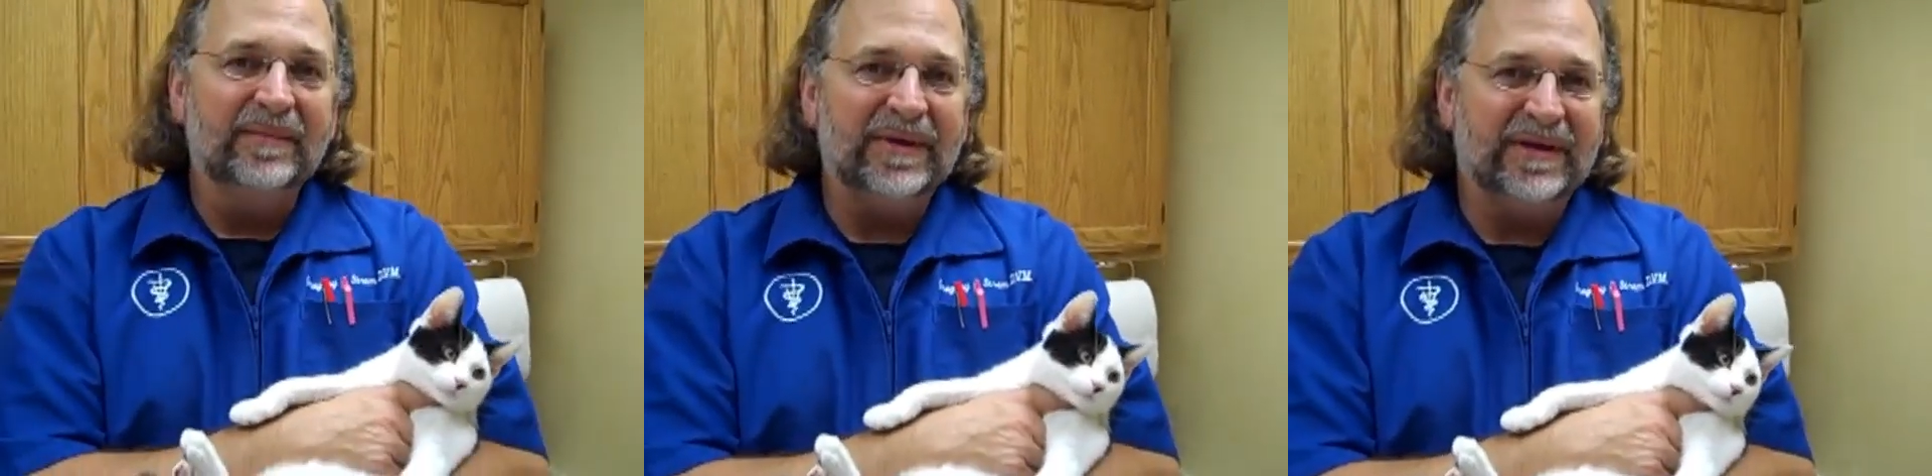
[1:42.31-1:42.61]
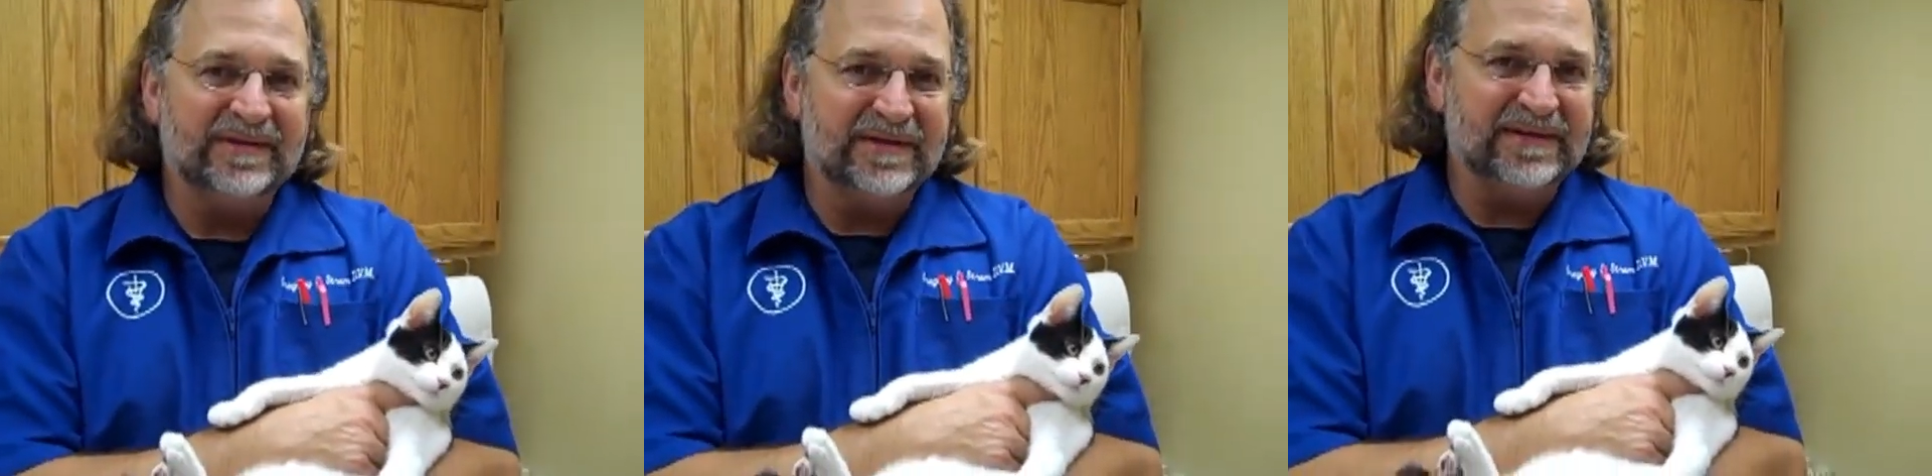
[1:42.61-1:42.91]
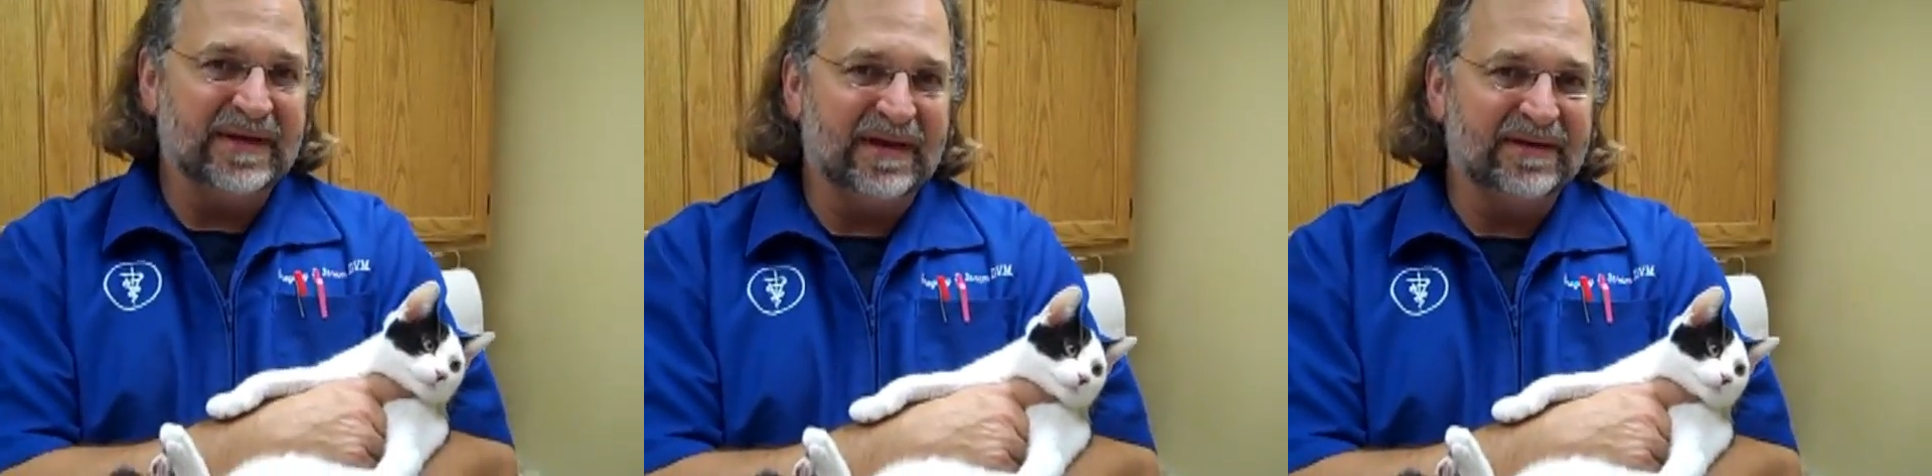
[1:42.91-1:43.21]
because it's
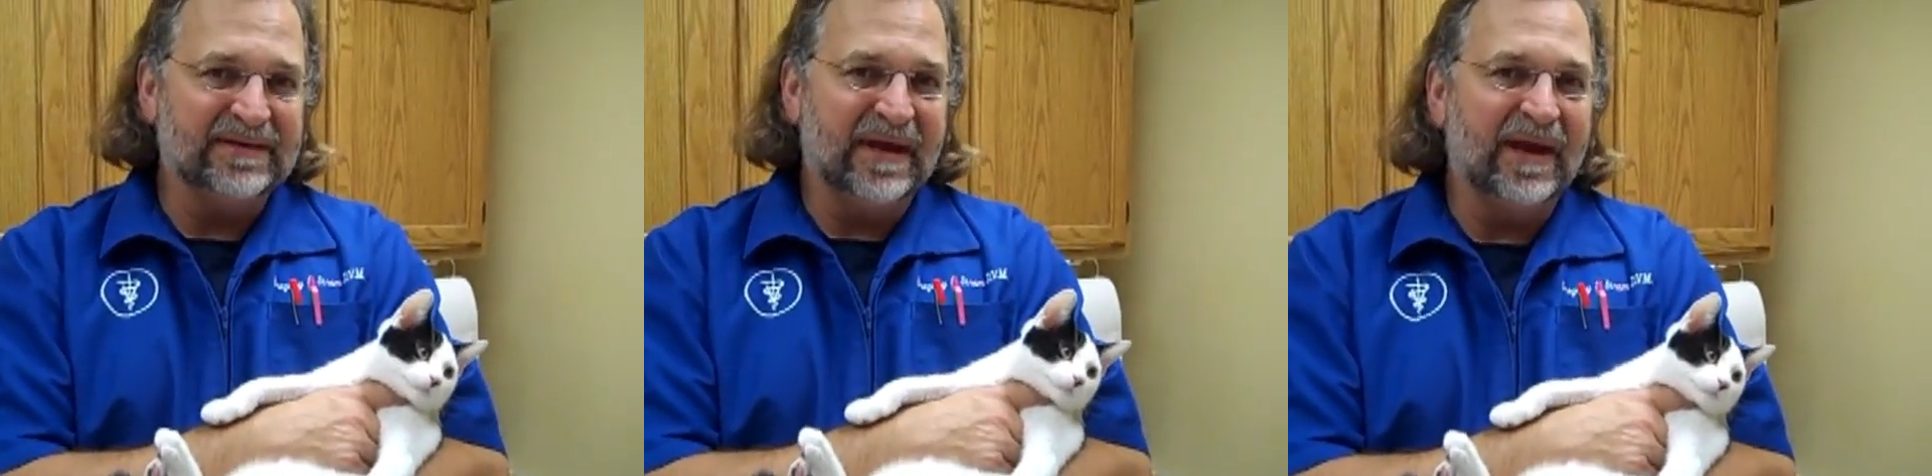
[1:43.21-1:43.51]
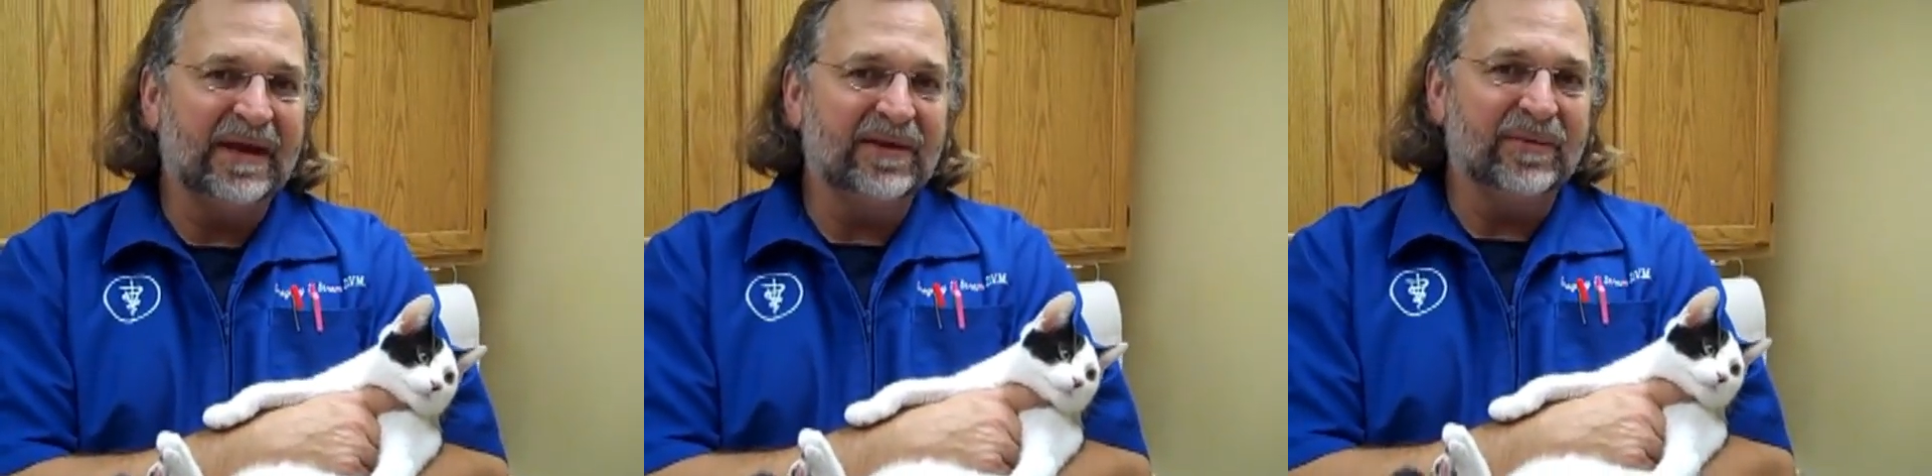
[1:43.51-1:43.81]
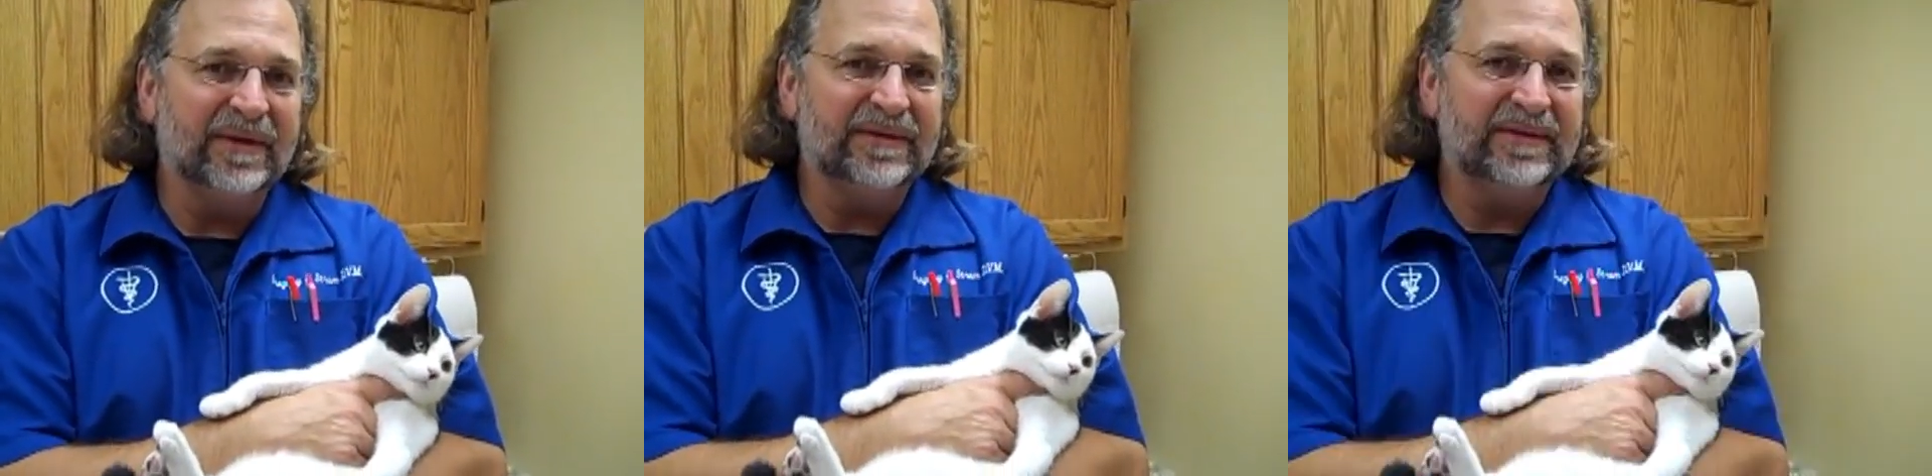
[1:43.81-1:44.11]
not as
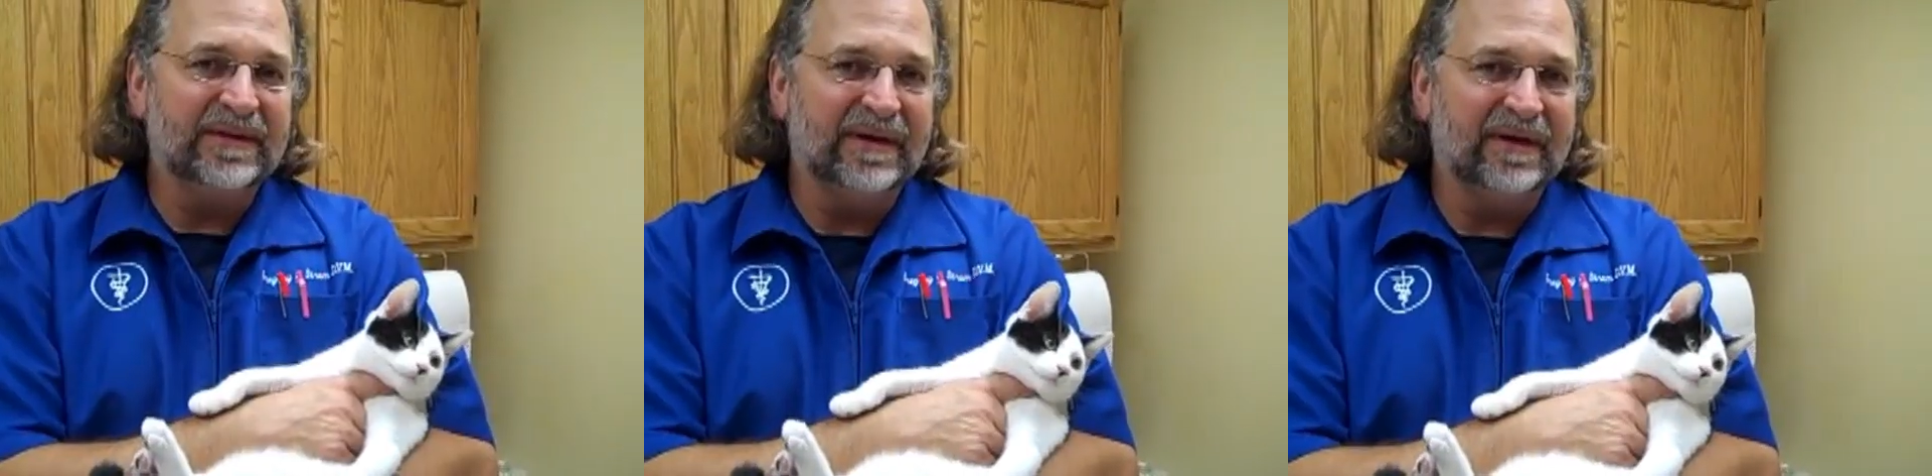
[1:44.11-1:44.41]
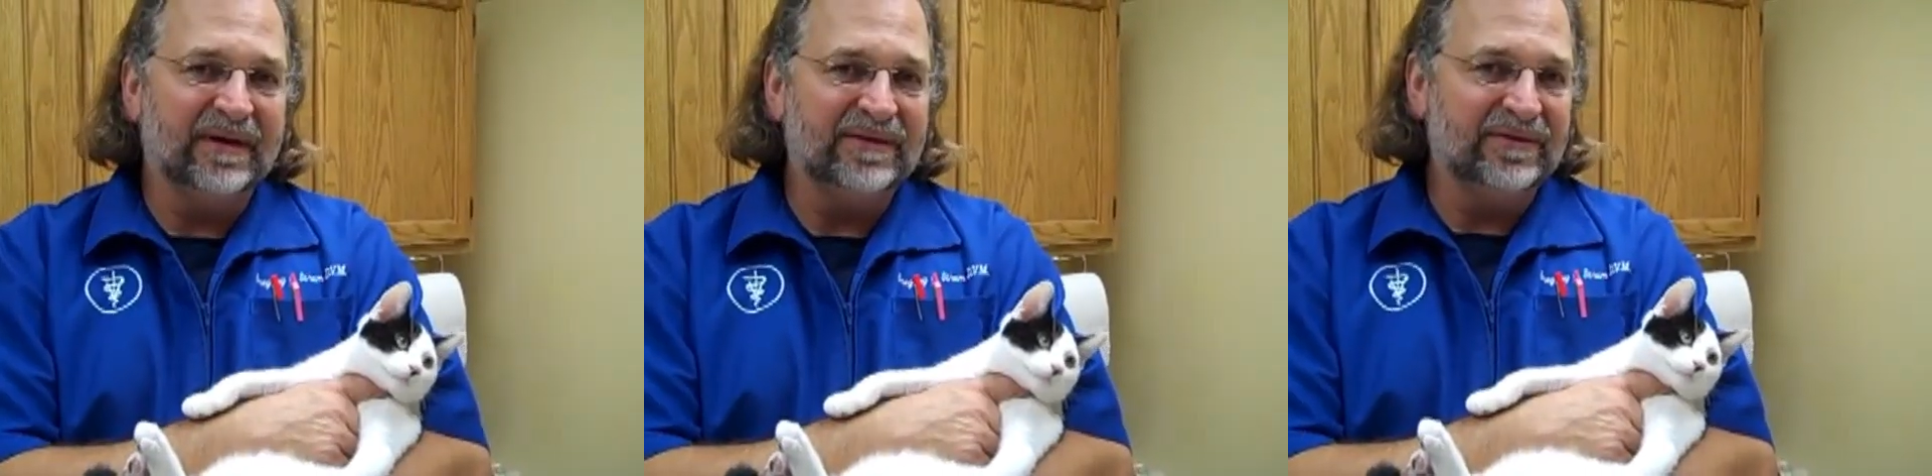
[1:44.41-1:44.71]
accurate because